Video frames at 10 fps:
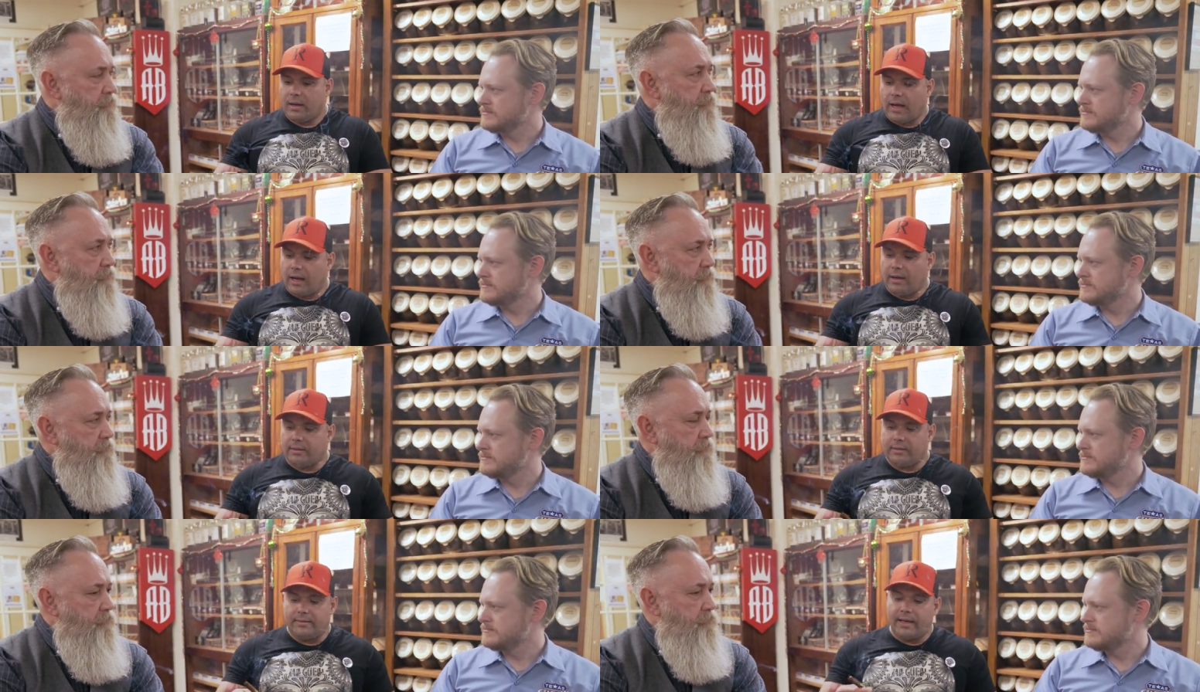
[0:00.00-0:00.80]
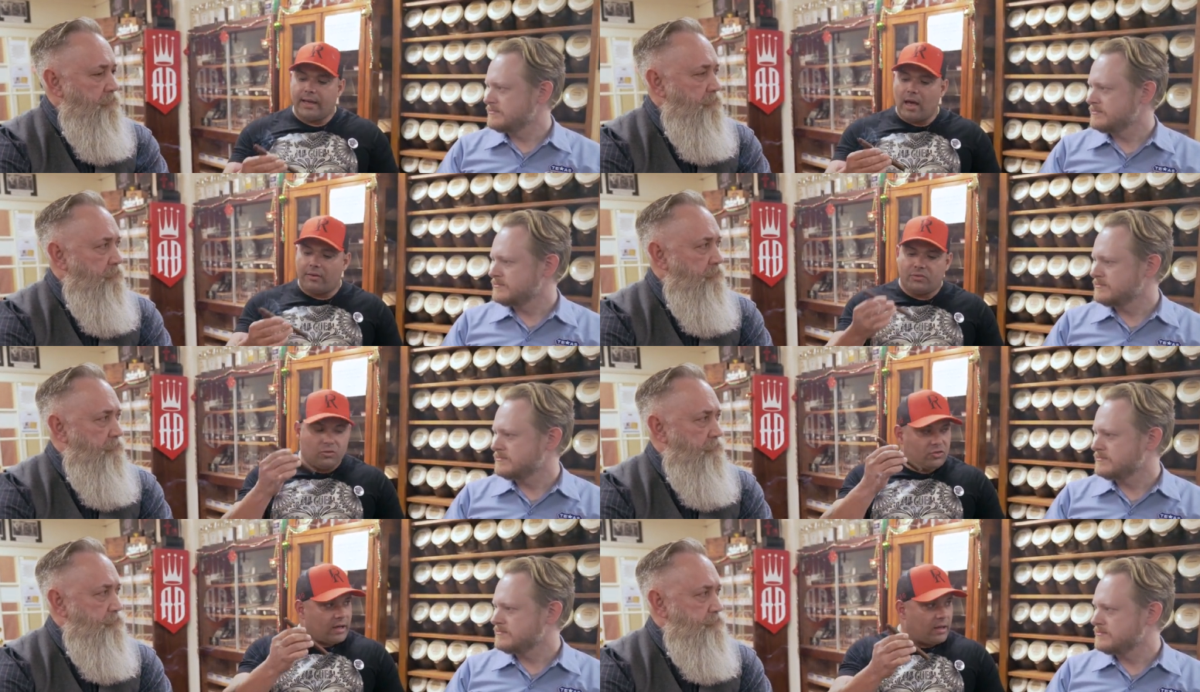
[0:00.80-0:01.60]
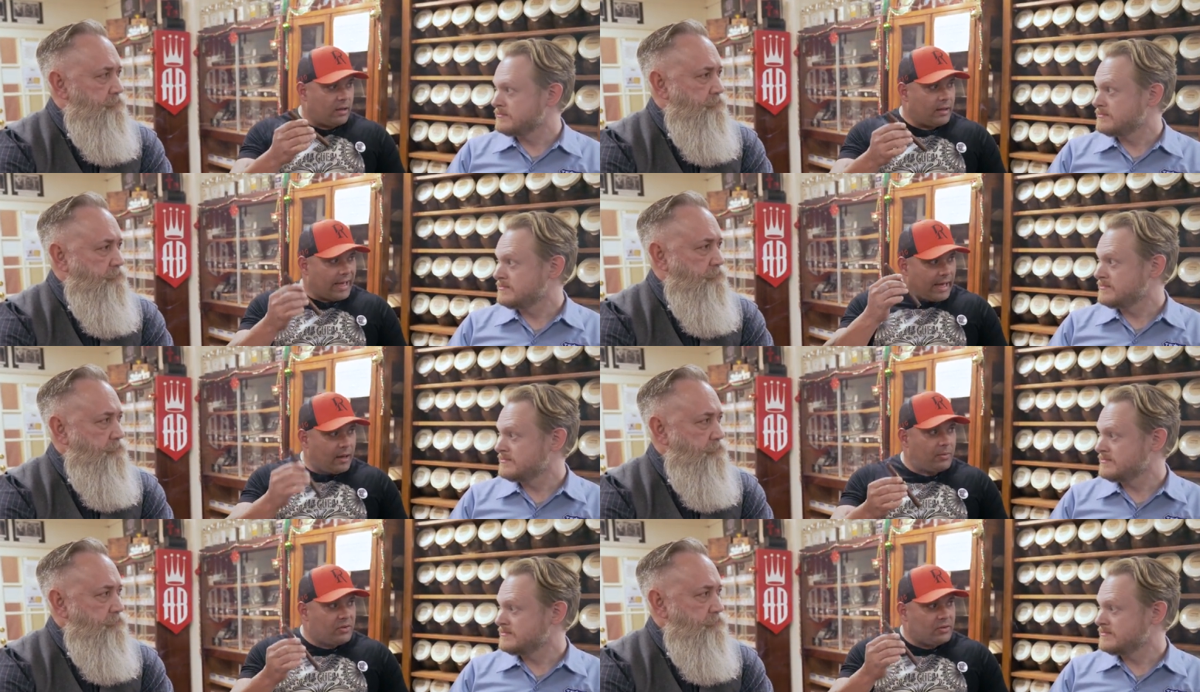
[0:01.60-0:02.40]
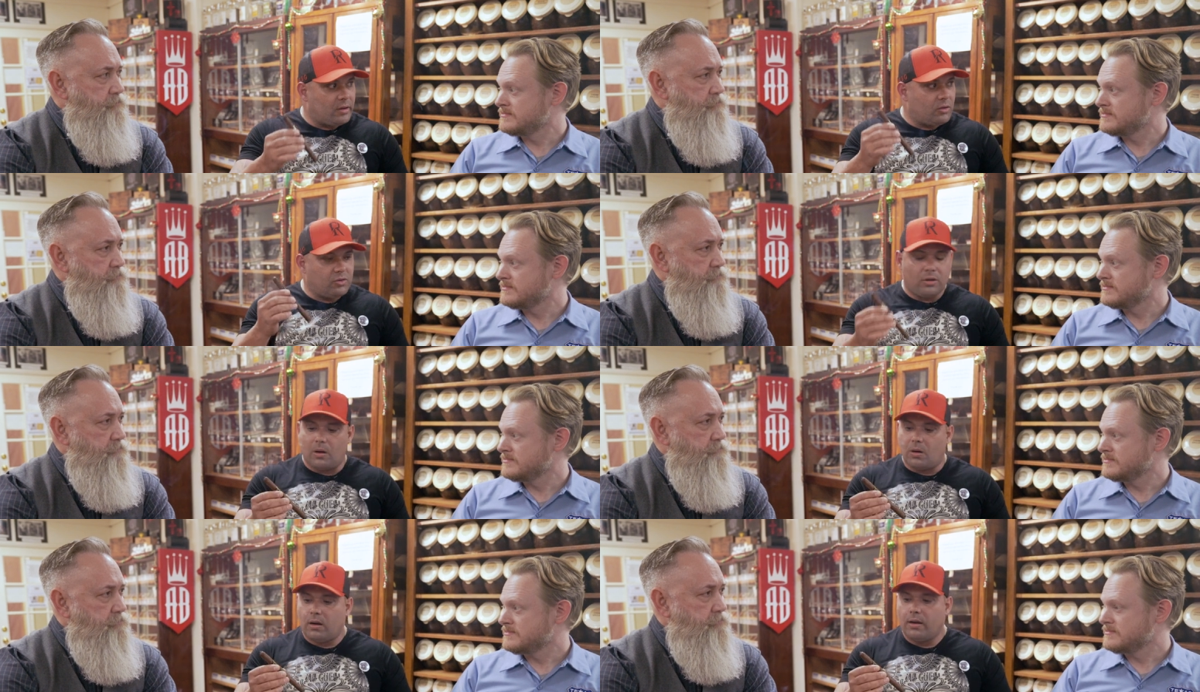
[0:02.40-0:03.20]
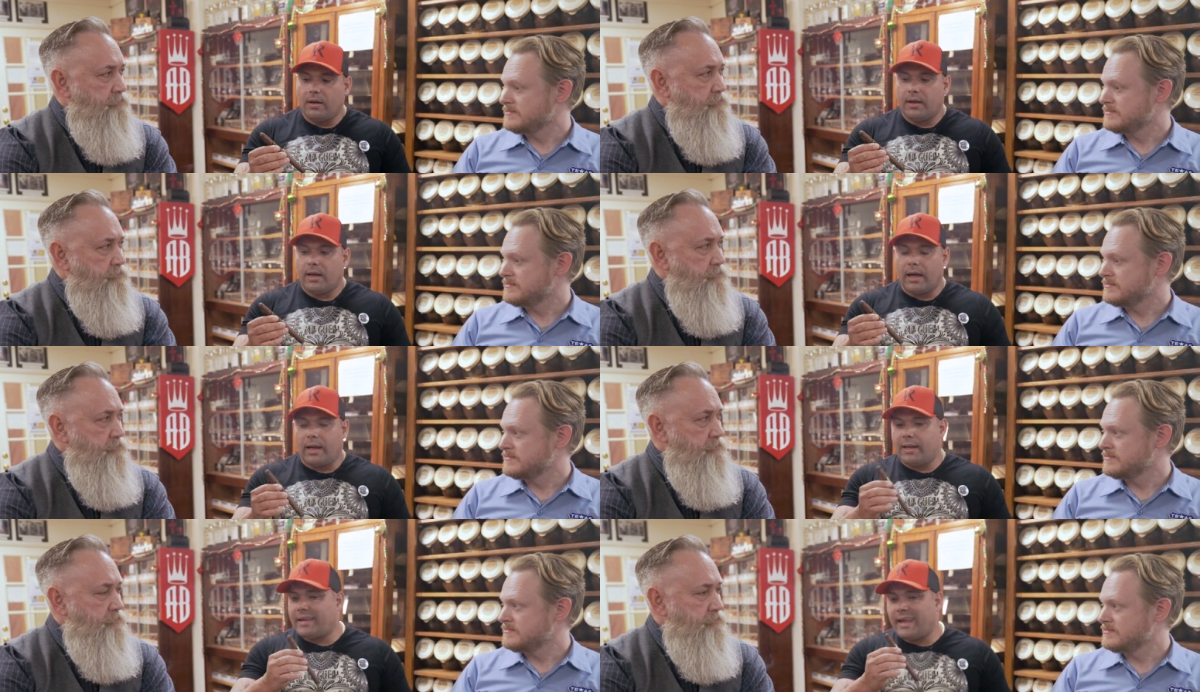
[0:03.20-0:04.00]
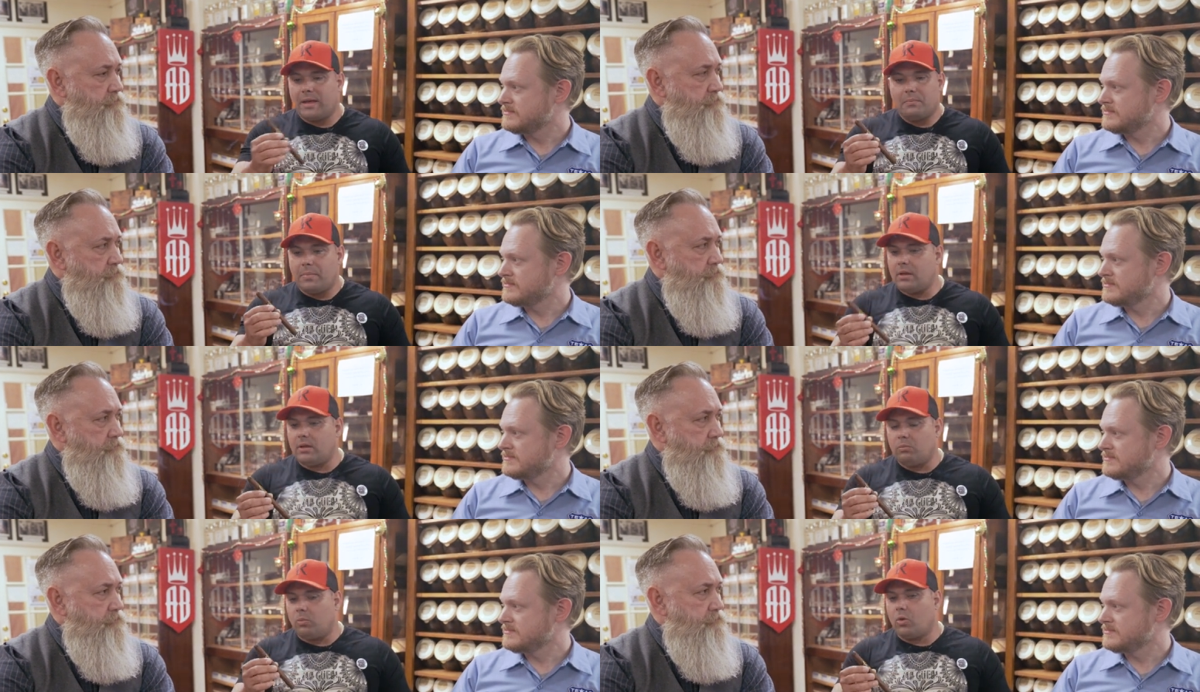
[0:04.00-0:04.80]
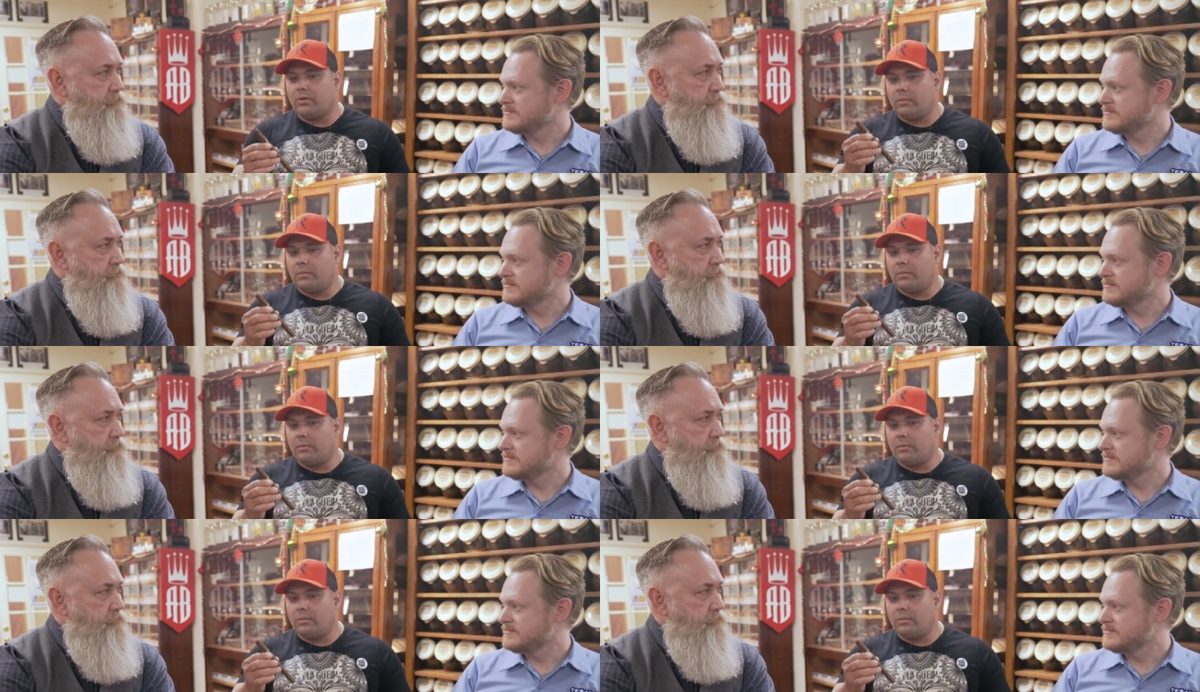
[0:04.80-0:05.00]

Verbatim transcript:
Speaker 1: and they have to scale every single cigar and it can be more